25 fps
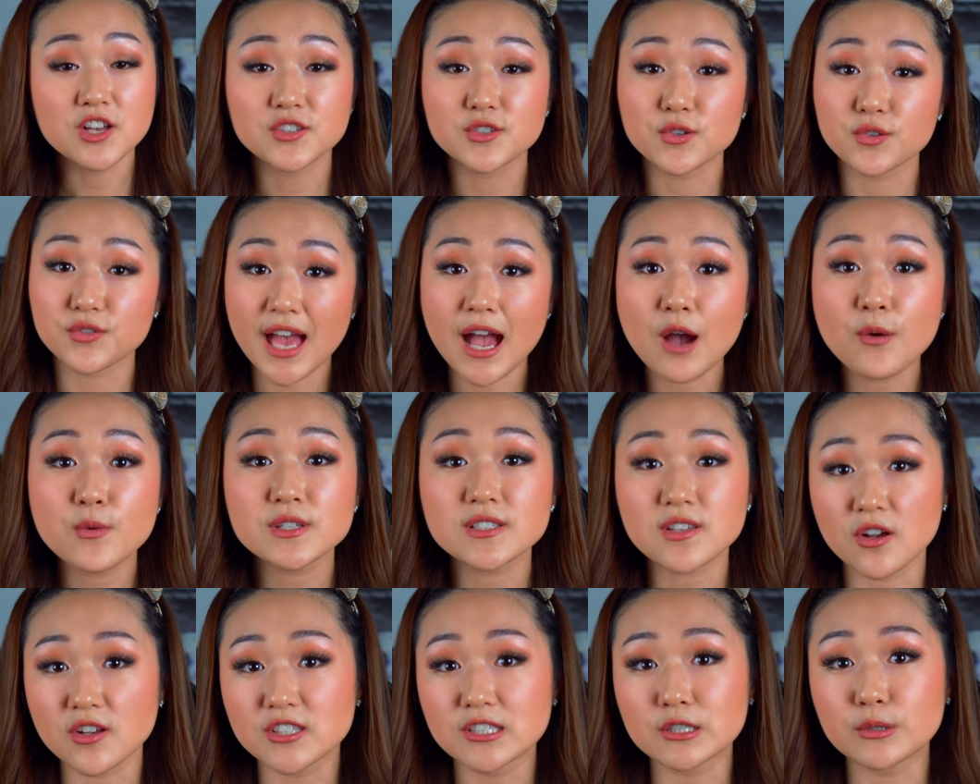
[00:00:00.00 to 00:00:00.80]
So that
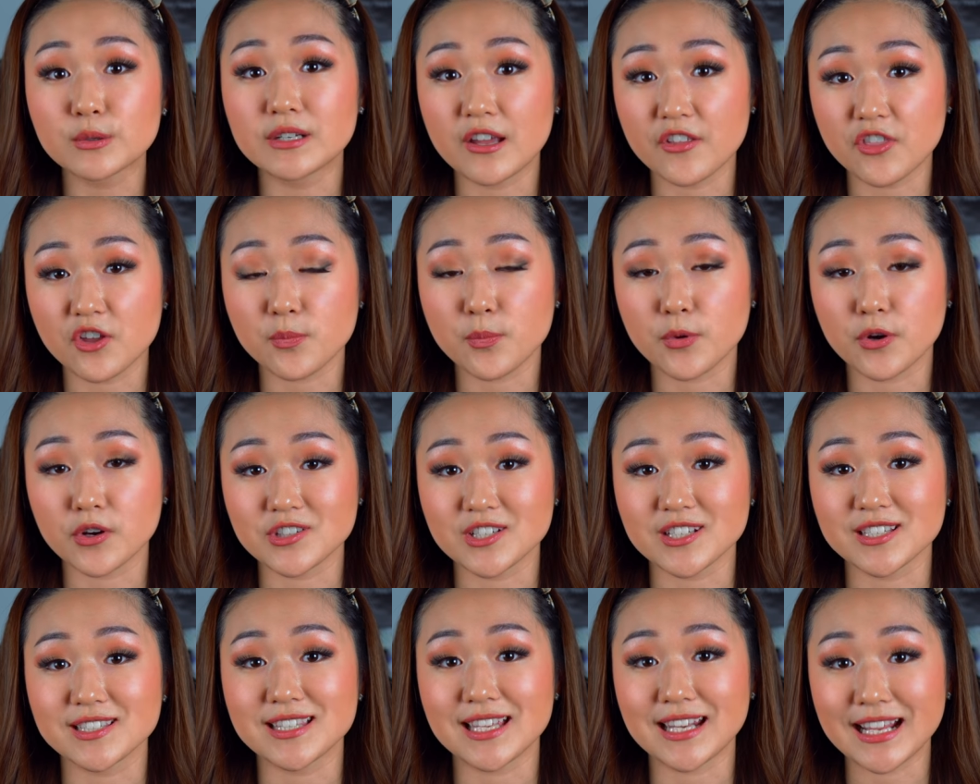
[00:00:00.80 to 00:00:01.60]
was also another
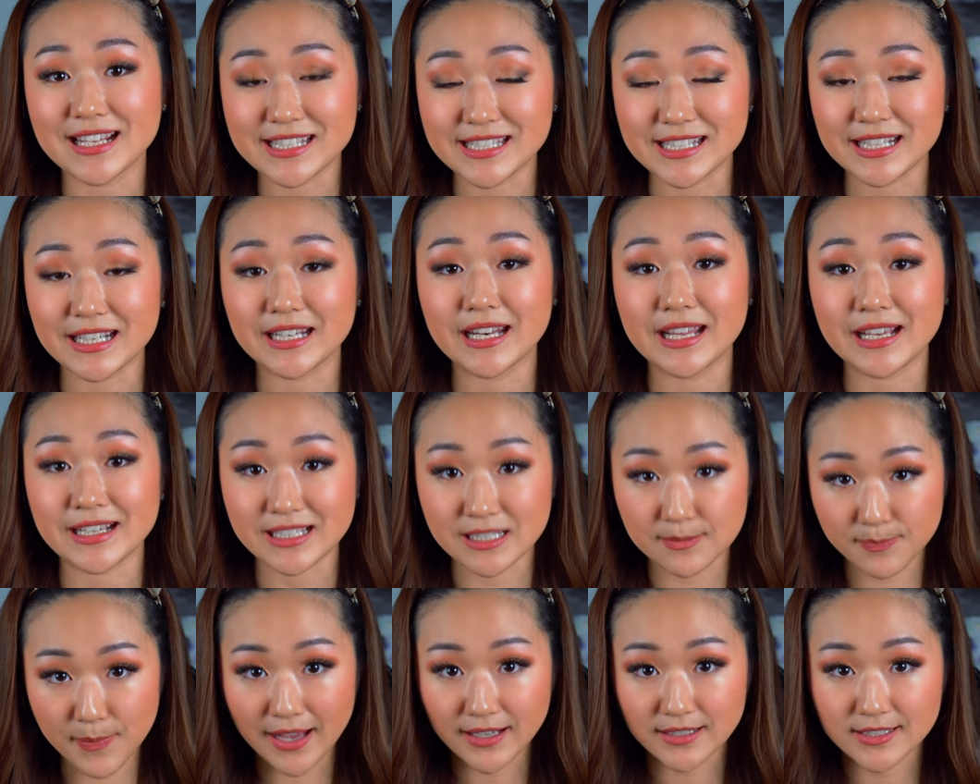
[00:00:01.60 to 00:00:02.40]
purchase that I didn't
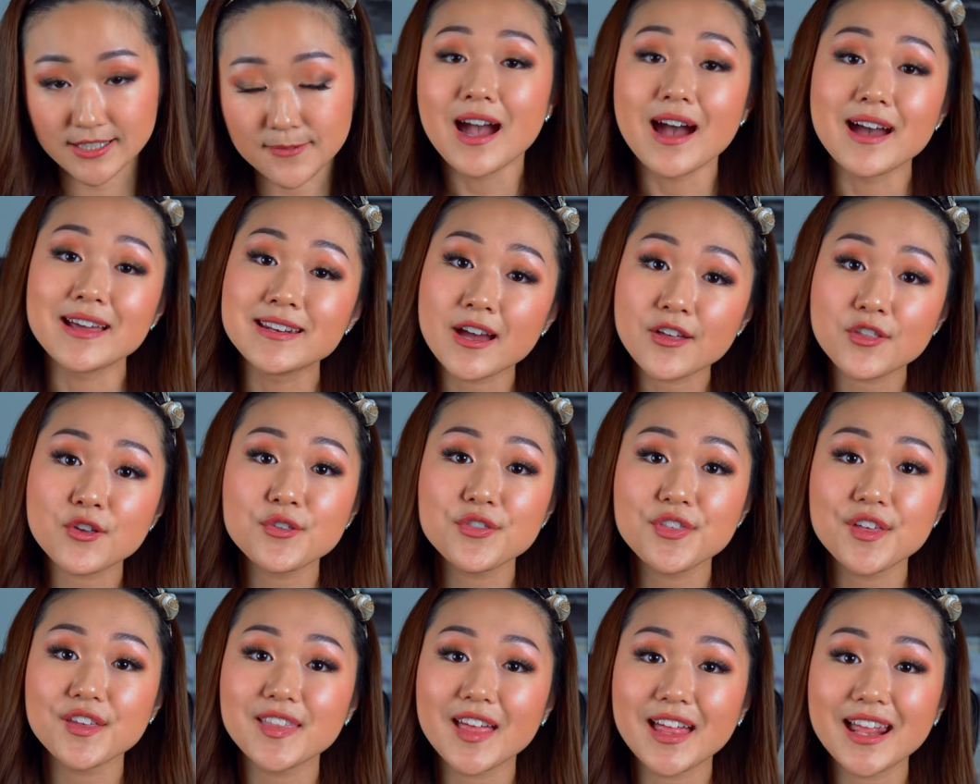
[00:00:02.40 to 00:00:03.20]
expect. Another
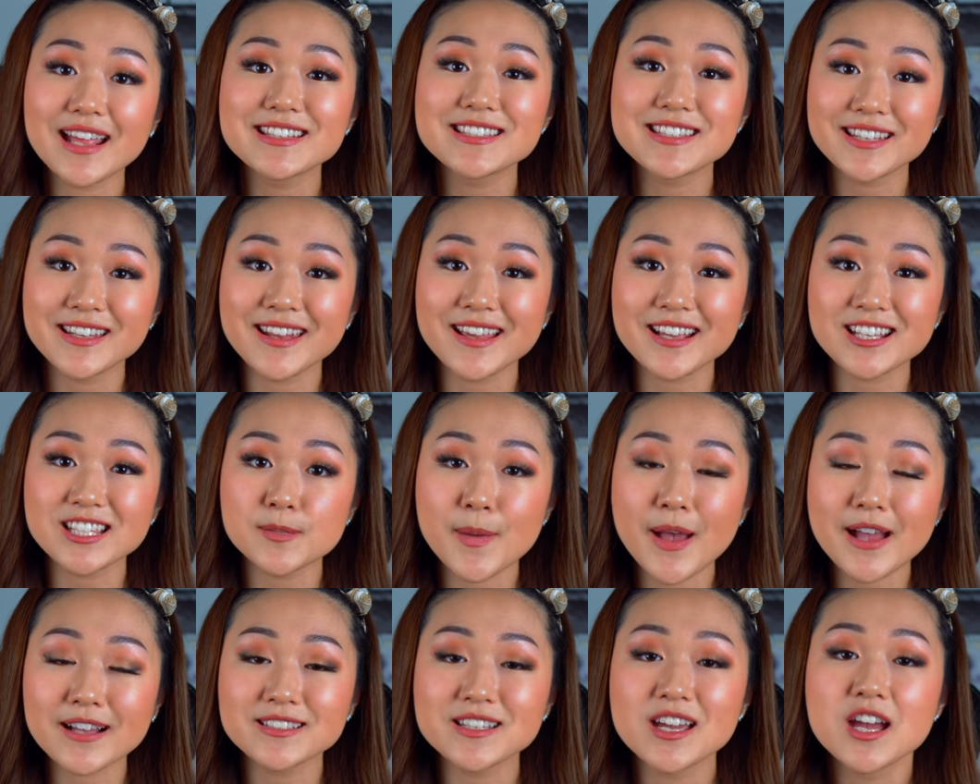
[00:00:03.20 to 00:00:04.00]
thing that I didn't
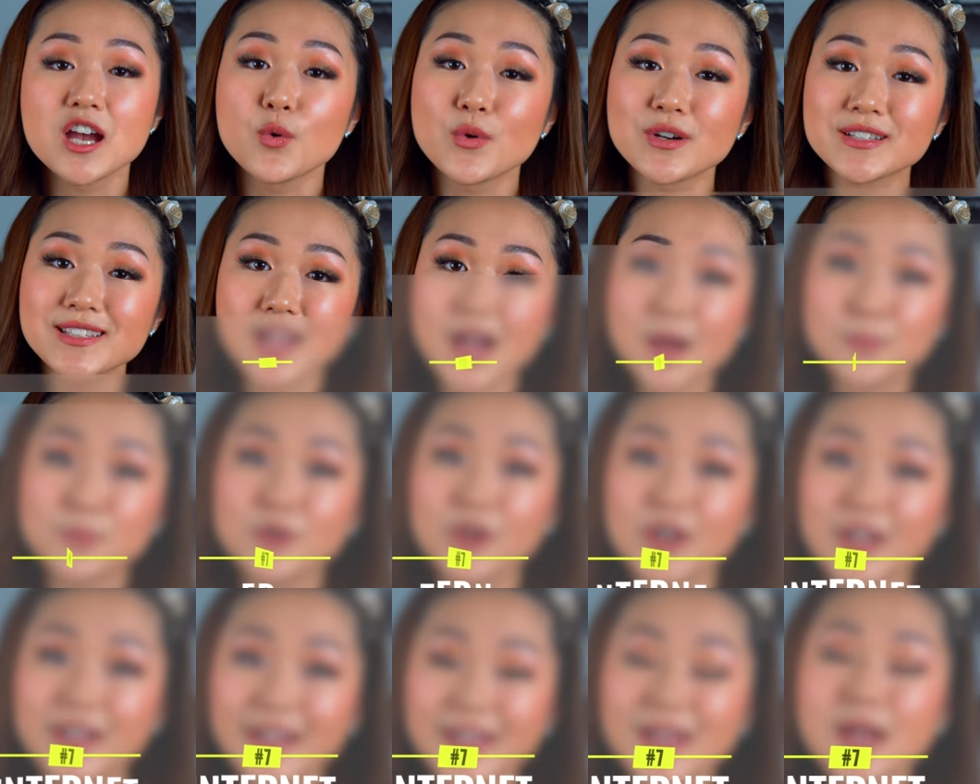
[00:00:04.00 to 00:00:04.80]
expect was
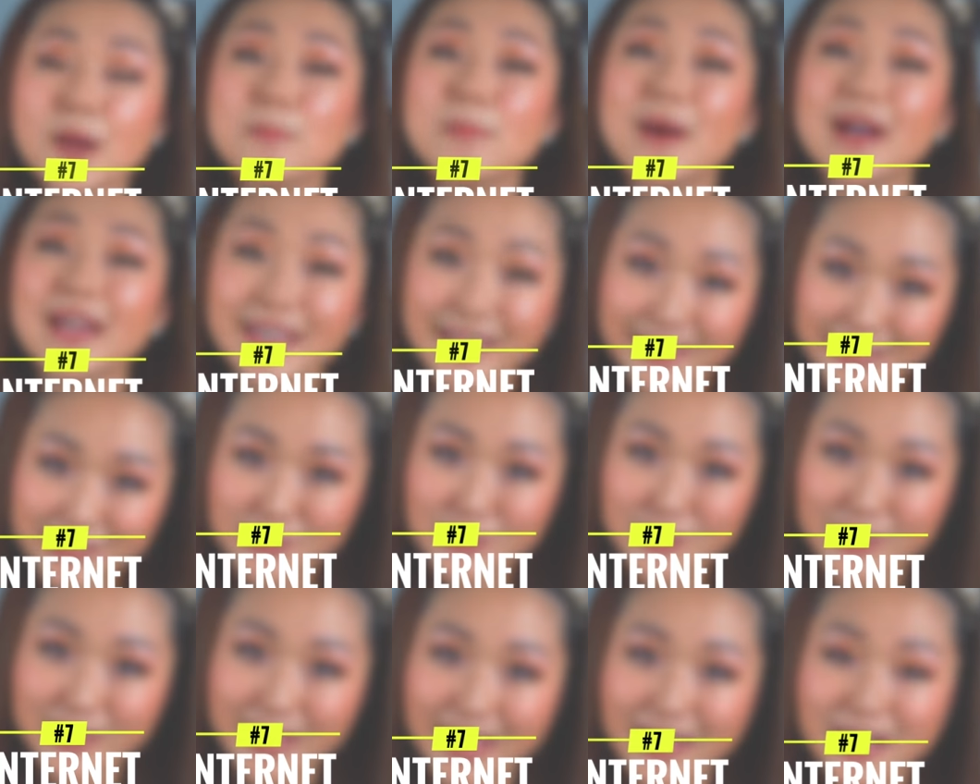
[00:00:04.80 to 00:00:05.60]
upgrading my
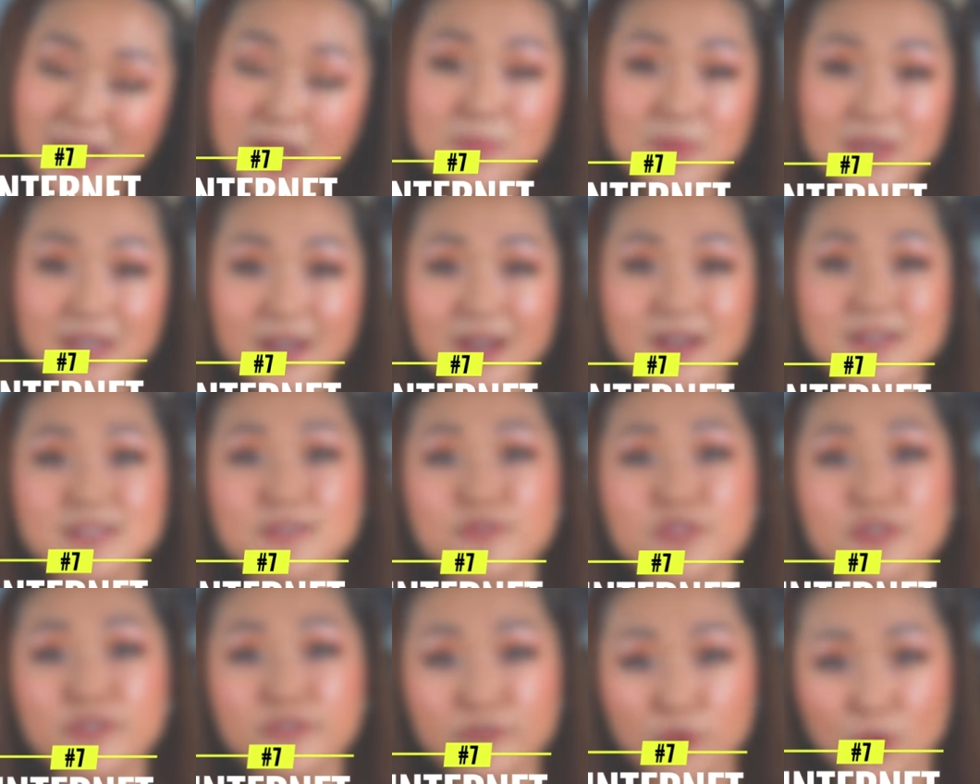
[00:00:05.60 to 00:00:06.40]
internet because
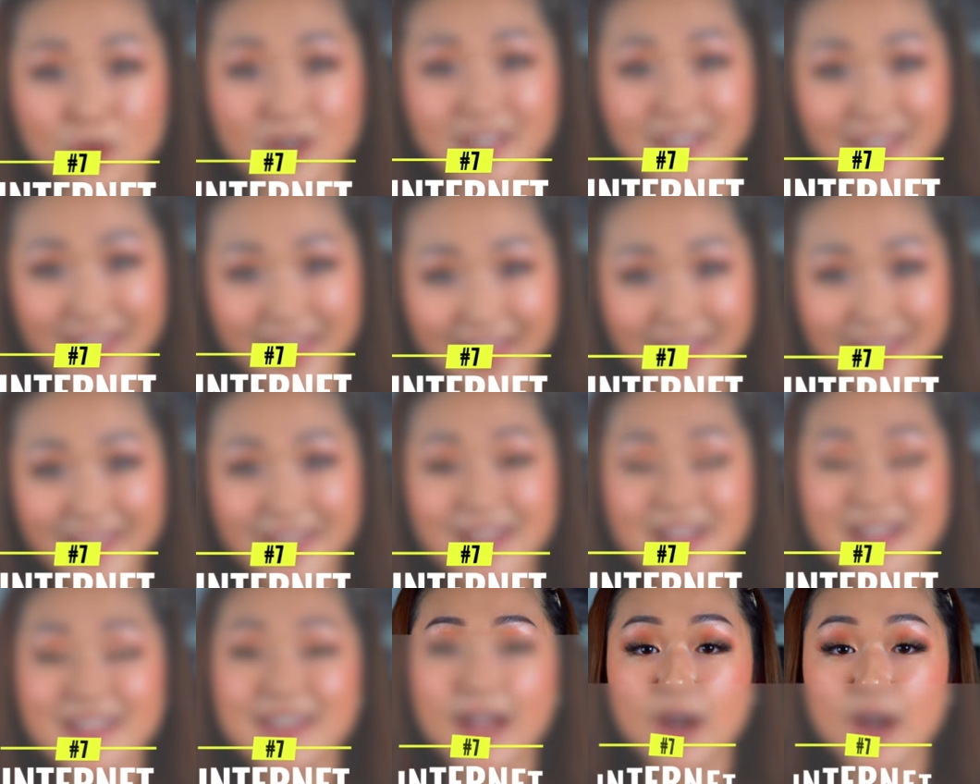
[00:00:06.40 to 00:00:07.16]
of the four K.